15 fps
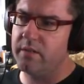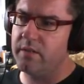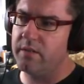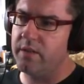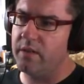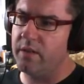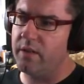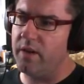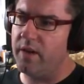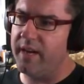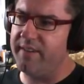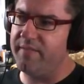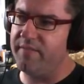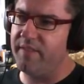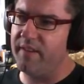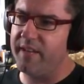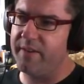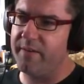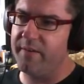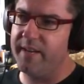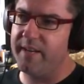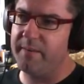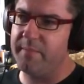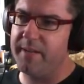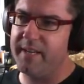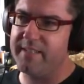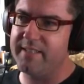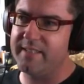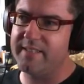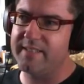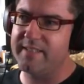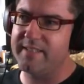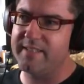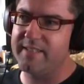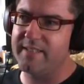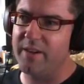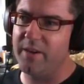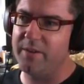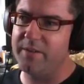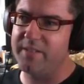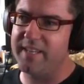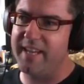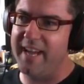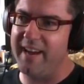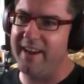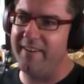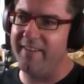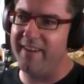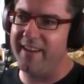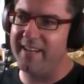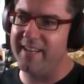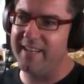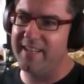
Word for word: The light flickering makes it so scary.